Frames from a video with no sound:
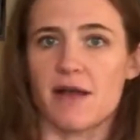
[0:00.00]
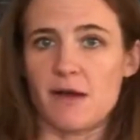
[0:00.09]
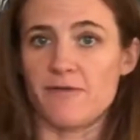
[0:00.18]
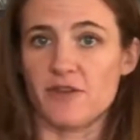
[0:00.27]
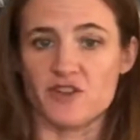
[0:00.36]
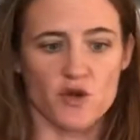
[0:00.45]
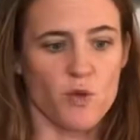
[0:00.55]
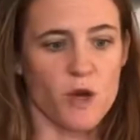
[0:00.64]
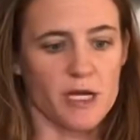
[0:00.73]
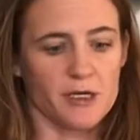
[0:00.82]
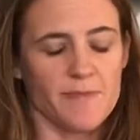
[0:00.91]
filter
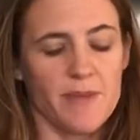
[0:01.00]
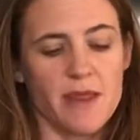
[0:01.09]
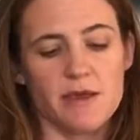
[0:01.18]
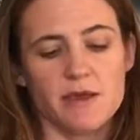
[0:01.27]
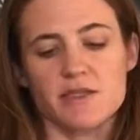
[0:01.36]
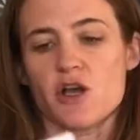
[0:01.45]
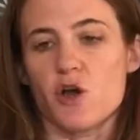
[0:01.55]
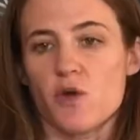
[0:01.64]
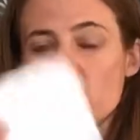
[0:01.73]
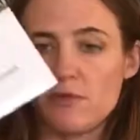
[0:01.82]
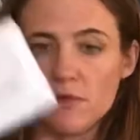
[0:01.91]
water.
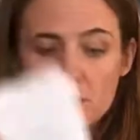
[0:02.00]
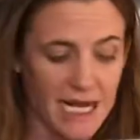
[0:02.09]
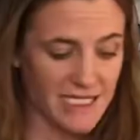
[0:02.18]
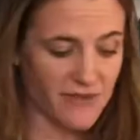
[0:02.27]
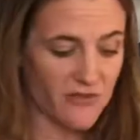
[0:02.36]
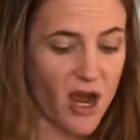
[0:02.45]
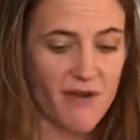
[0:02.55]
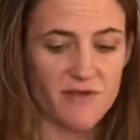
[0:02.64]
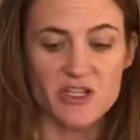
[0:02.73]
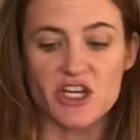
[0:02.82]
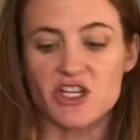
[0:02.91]
So lots of
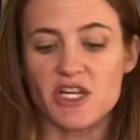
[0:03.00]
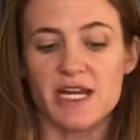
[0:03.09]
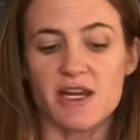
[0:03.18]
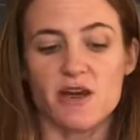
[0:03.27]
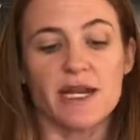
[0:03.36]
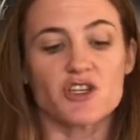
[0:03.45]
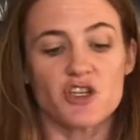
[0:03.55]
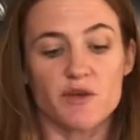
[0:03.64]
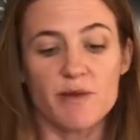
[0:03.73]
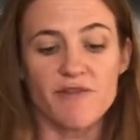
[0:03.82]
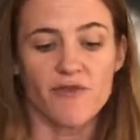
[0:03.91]
conversation here. It
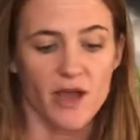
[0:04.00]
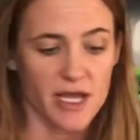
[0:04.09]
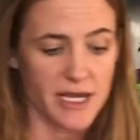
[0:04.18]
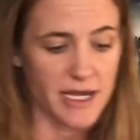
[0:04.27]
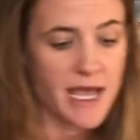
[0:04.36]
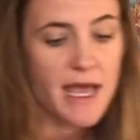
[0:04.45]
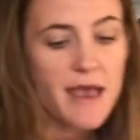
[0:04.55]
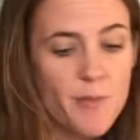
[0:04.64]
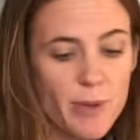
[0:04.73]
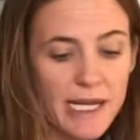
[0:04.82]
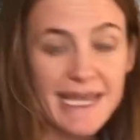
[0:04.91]
should be fun,
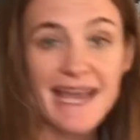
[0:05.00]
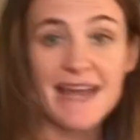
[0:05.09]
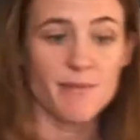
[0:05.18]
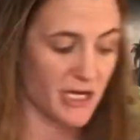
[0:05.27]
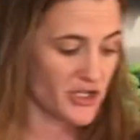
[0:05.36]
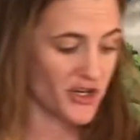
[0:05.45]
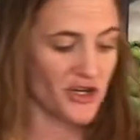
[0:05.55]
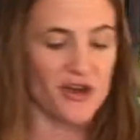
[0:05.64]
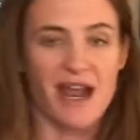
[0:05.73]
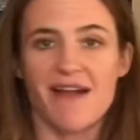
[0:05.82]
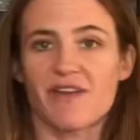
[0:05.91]
but again, make sure you're
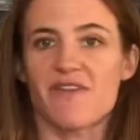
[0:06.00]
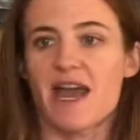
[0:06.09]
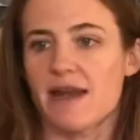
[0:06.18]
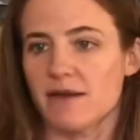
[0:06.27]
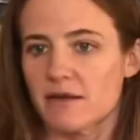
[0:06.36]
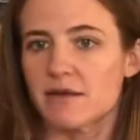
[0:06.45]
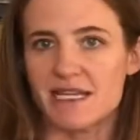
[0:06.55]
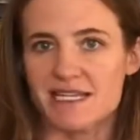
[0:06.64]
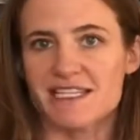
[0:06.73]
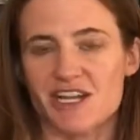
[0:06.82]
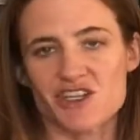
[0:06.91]
having that
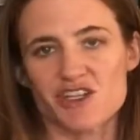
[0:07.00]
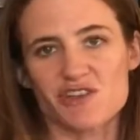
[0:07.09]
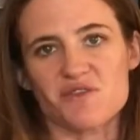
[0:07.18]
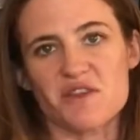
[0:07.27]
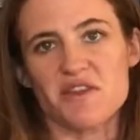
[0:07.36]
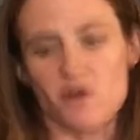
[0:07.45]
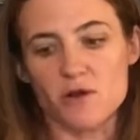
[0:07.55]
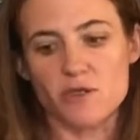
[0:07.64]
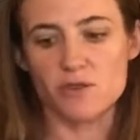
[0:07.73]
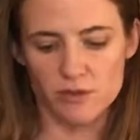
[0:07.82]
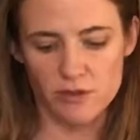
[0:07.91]
discussion so that they're
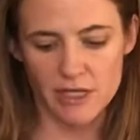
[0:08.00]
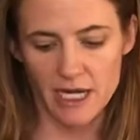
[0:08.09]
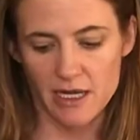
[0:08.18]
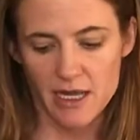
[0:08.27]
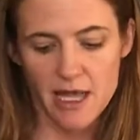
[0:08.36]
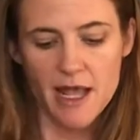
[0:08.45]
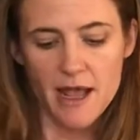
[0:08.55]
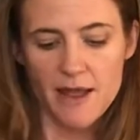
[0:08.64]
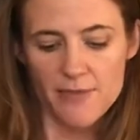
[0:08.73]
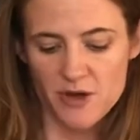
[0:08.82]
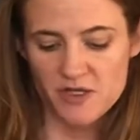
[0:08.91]
also learning.
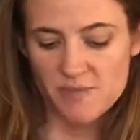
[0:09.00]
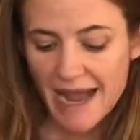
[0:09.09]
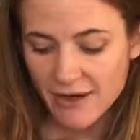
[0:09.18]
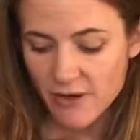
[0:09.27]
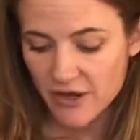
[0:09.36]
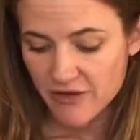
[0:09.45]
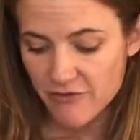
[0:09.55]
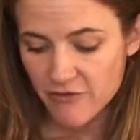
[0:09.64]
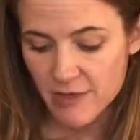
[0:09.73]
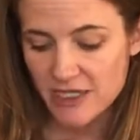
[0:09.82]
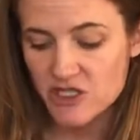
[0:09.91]
There's background
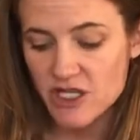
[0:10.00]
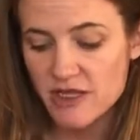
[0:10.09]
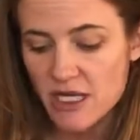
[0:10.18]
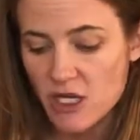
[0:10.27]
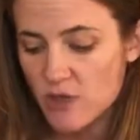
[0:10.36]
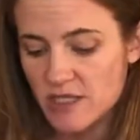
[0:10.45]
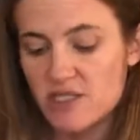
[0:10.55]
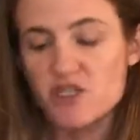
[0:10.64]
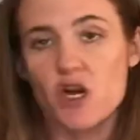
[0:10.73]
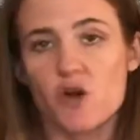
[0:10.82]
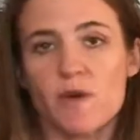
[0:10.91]
information that you can
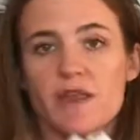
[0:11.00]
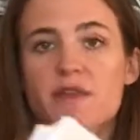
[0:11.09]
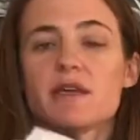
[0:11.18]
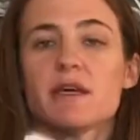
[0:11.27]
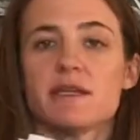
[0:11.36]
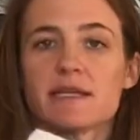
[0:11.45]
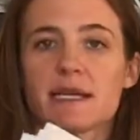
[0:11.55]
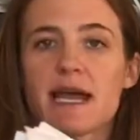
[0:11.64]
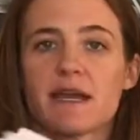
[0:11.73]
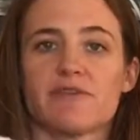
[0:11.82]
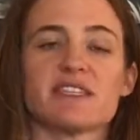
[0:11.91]
start with to
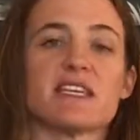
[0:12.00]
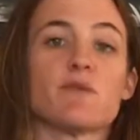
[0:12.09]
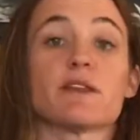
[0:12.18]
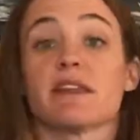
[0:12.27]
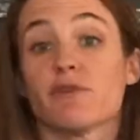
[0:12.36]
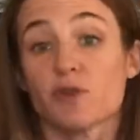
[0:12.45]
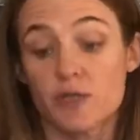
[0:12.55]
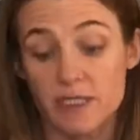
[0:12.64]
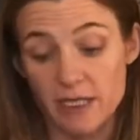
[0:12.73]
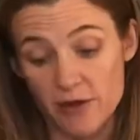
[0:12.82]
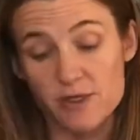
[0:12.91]
kind of see what they've learned in other